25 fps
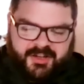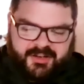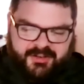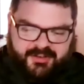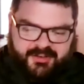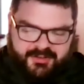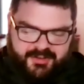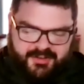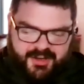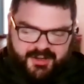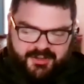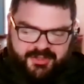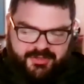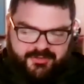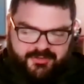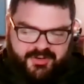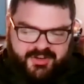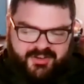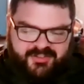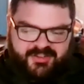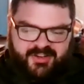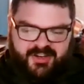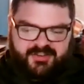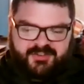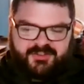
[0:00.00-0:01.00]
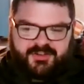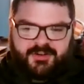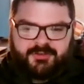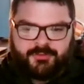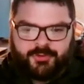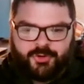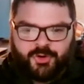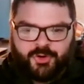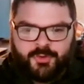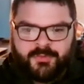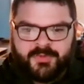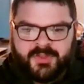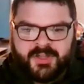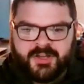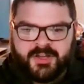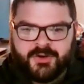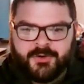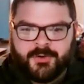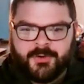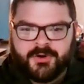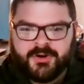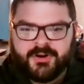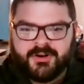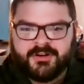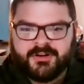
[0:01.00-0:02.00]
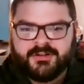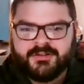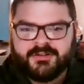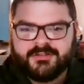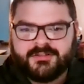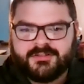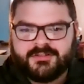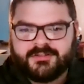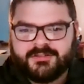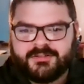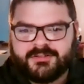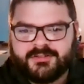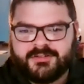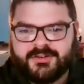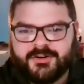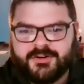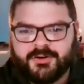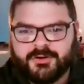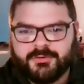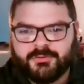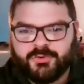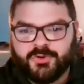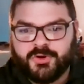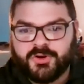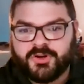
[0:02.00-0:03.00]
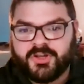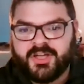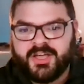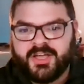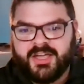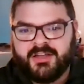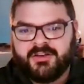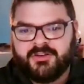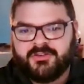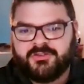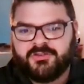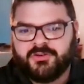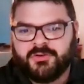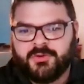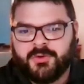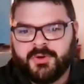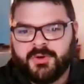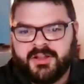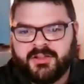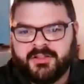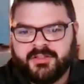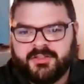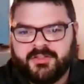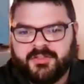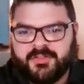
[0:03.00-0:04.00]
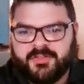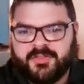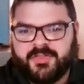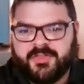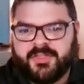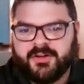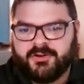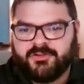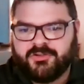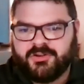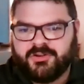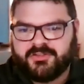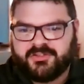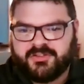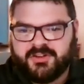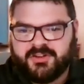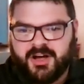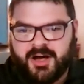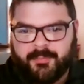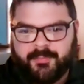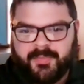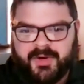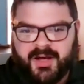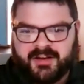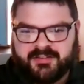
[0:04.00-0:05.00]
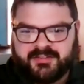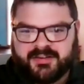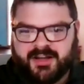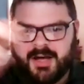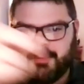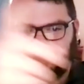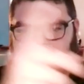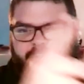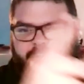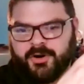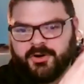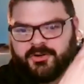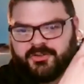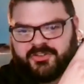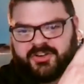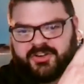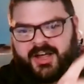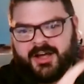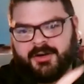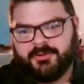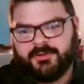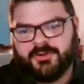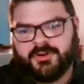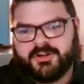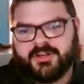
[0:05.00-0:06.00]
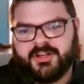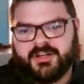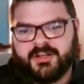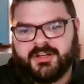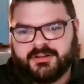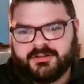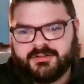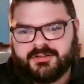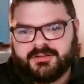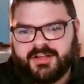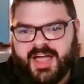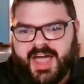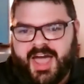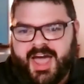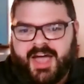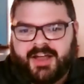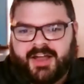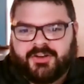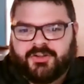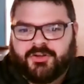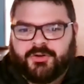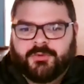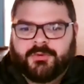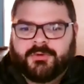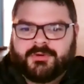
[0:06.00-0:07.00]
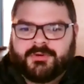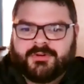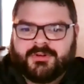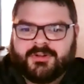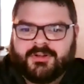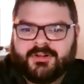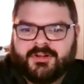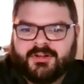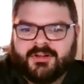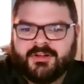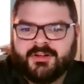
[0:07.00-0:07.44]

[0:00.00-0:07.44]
a 360 room that you're looking into and they're just up on top, perched down, looking at you.